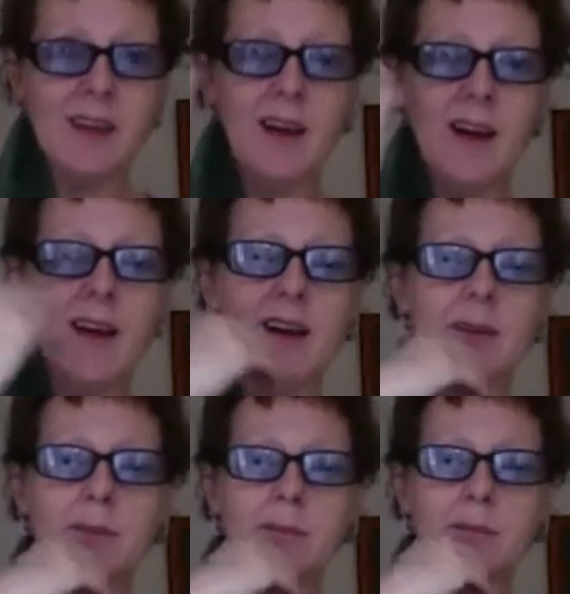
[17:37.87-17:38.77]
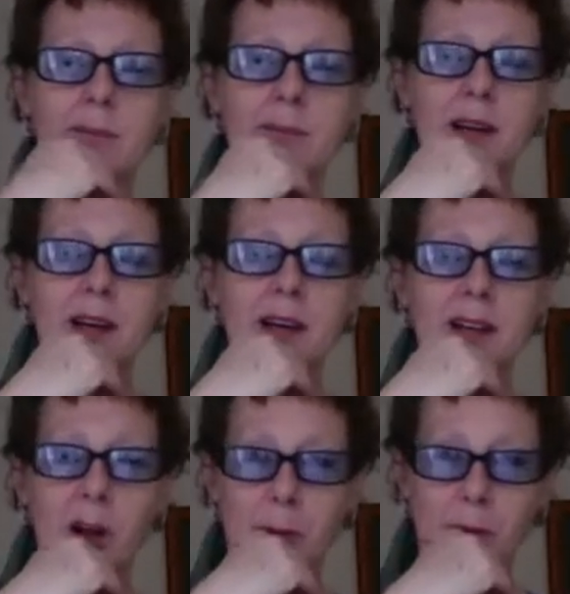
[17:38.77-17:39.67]
A
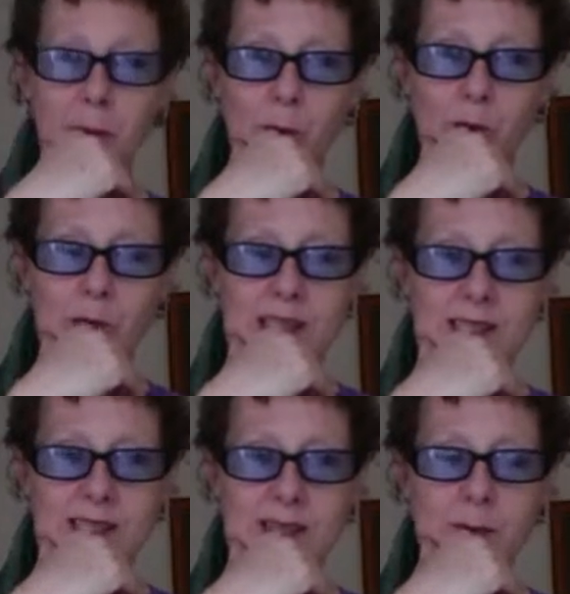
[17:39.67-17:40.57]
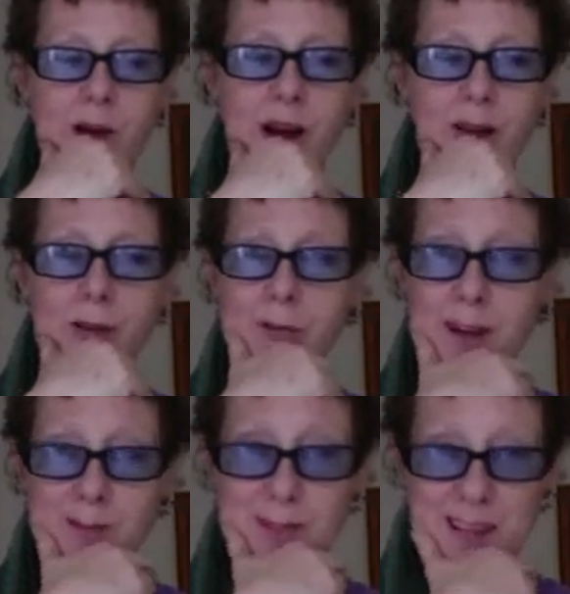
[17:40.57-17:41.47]
lot of people with autism are
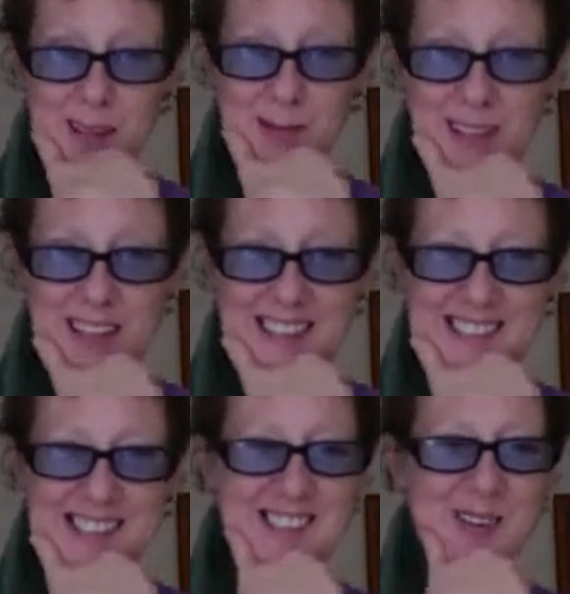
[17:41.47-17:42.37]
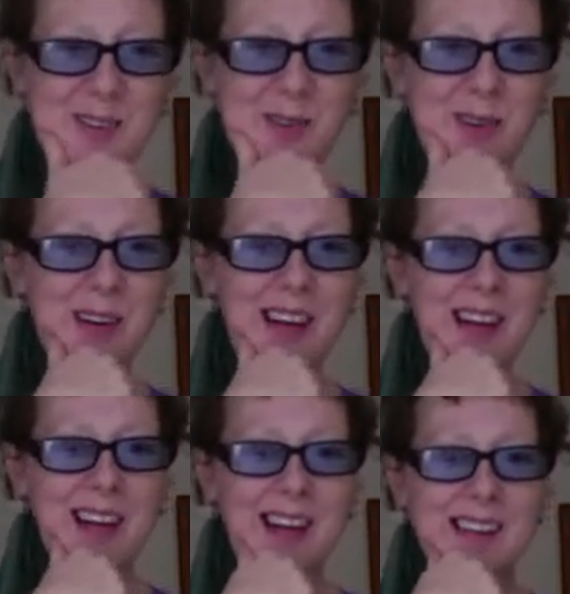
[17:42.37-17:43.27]
afraid of vacuum cleaners or
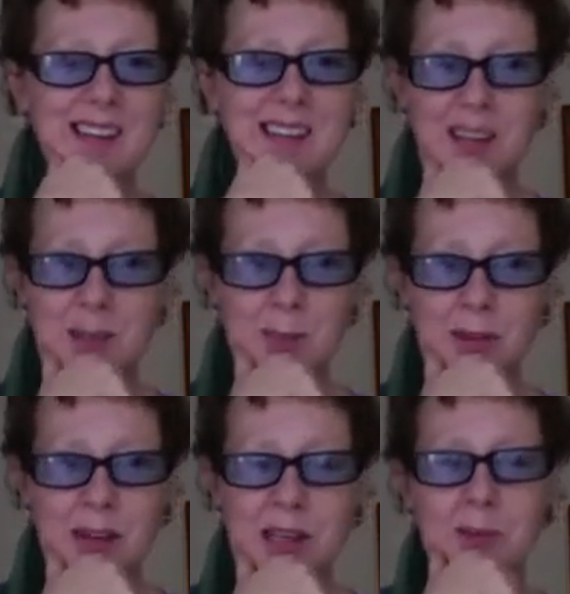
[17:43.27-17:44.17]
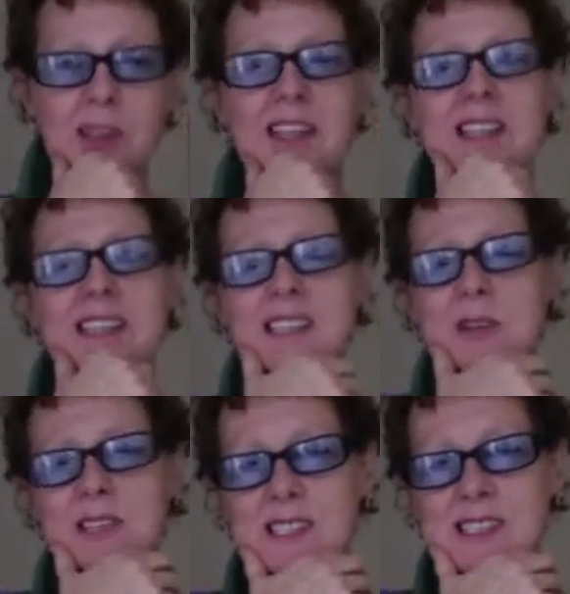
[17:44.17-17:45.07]
very done in by vacuum cleaners.
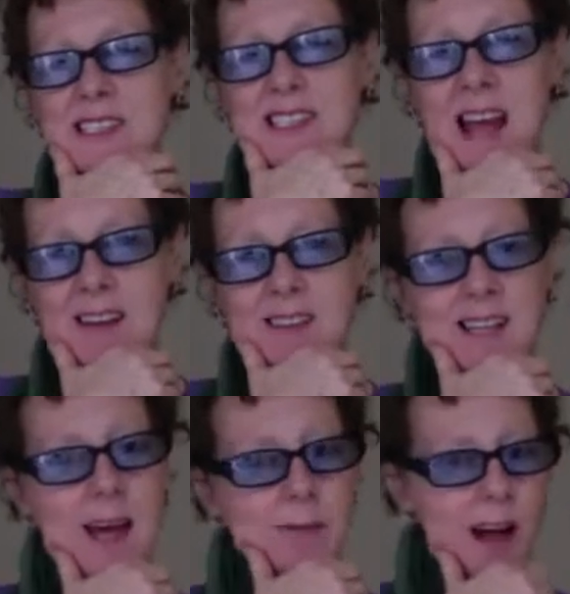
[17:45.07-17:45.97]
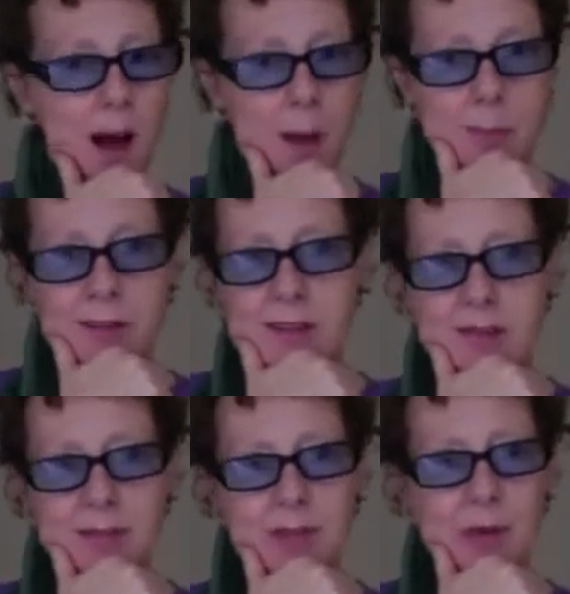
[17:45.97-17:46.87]
So does this house have carpet
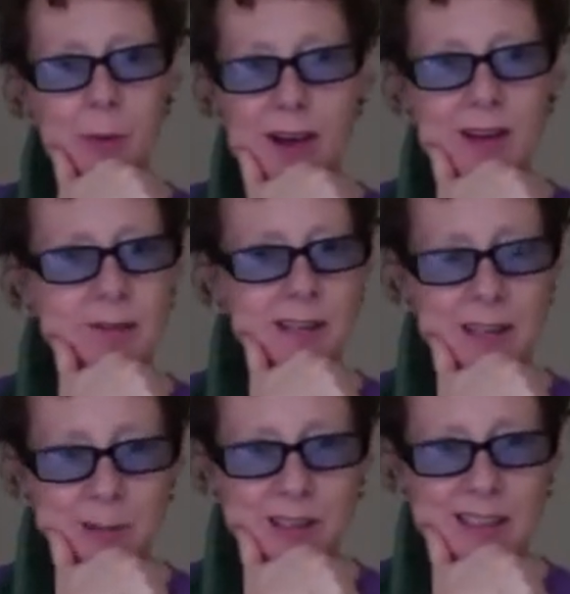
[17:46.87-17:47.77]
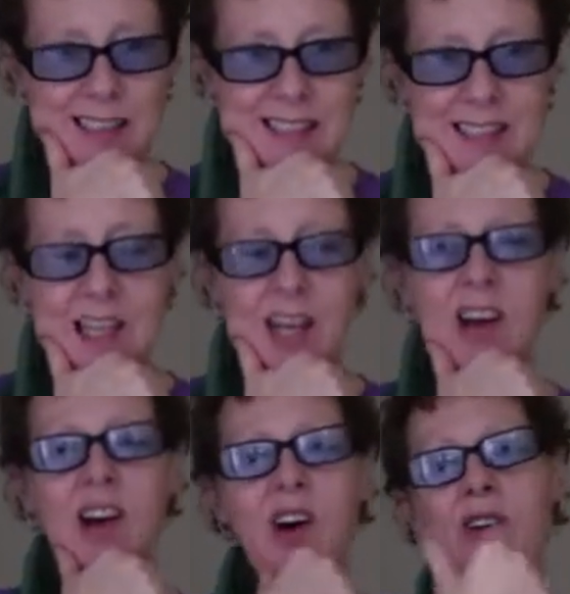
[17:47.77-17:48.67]
and require vacuum cleaning?
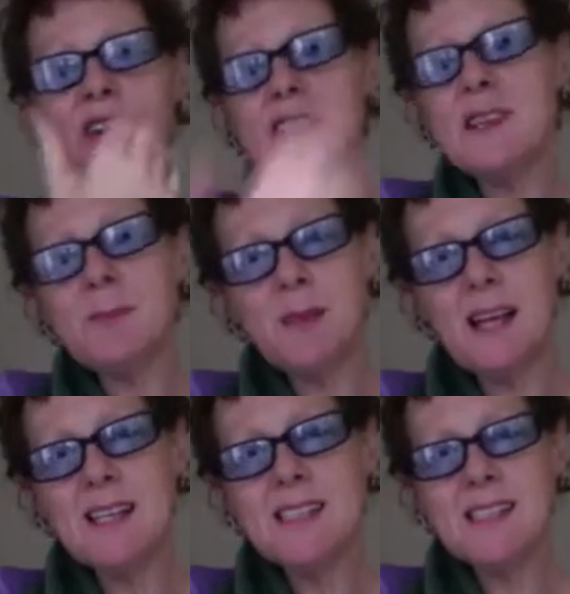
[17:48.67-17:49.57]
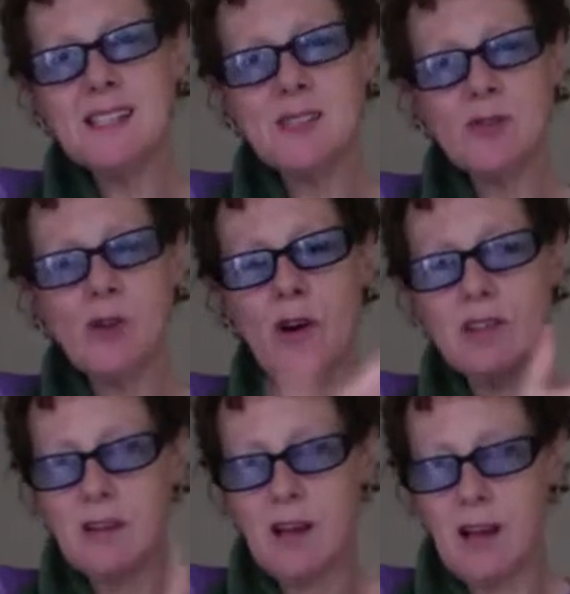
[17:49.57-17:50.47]
Or is it a place that's got
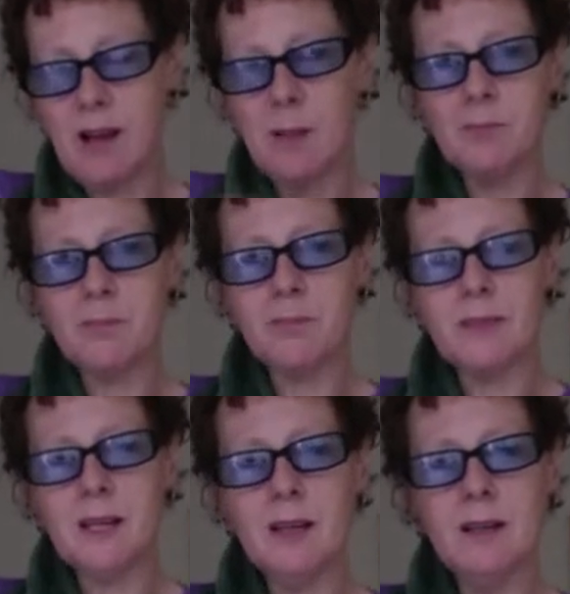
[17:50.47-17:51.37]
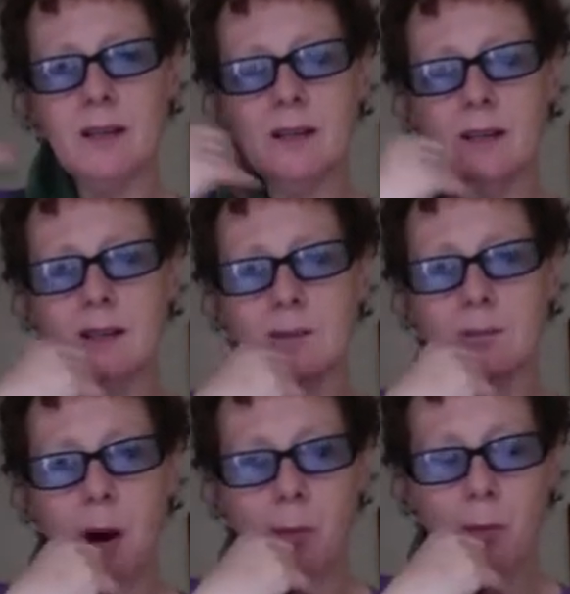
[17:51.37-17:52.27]

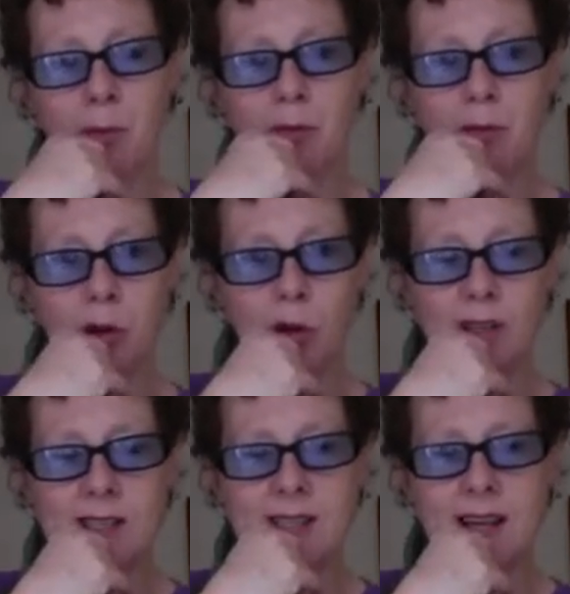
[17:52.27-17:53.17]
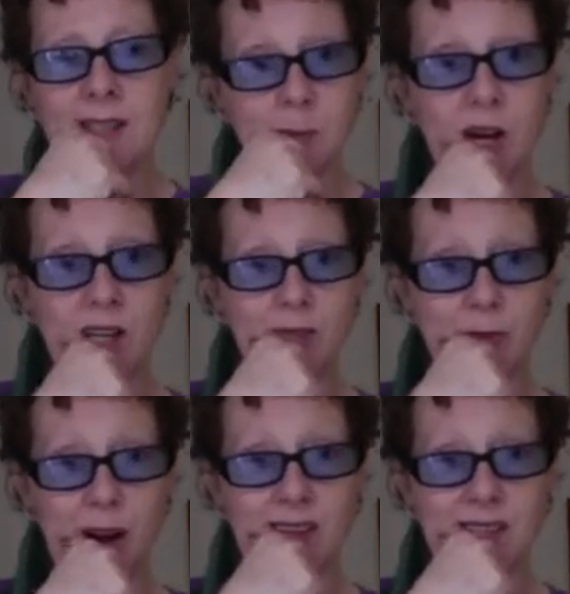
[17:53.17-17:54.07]
moppable floors and some nice
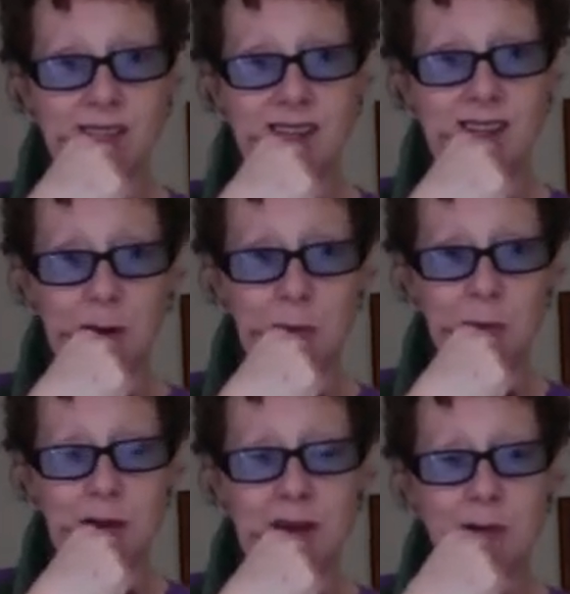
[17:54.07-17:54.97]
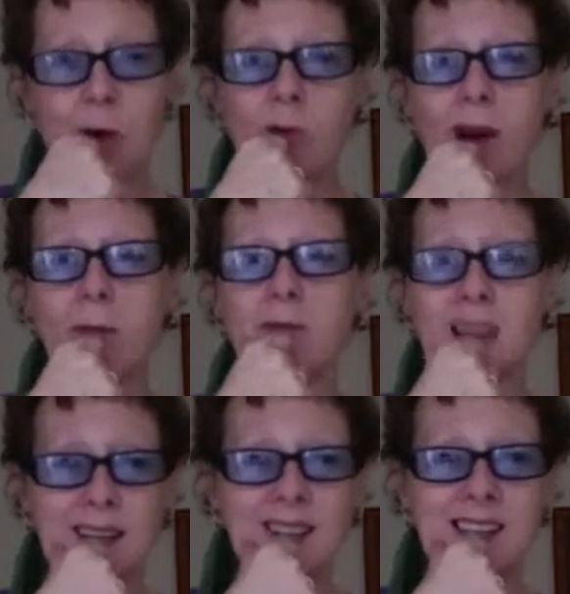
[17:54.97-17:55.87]
rugs that can be rolled up,
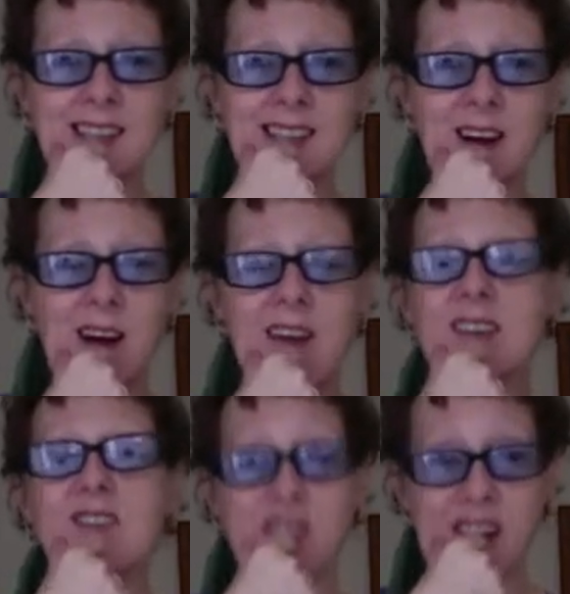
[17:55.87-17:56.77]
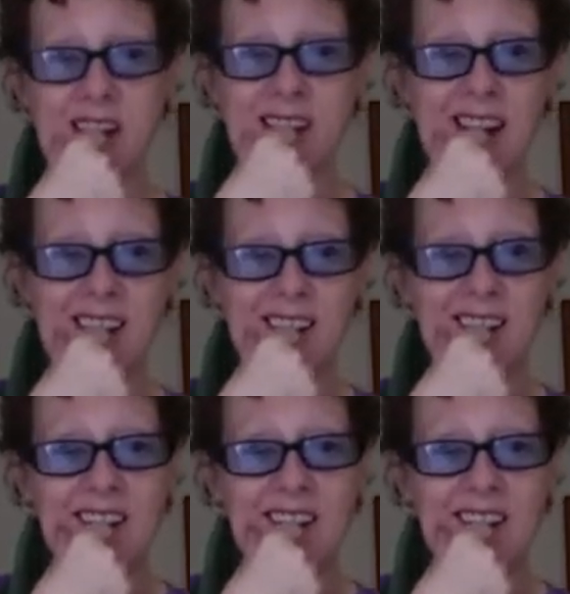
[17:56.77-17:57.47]
taken outside and shaken out?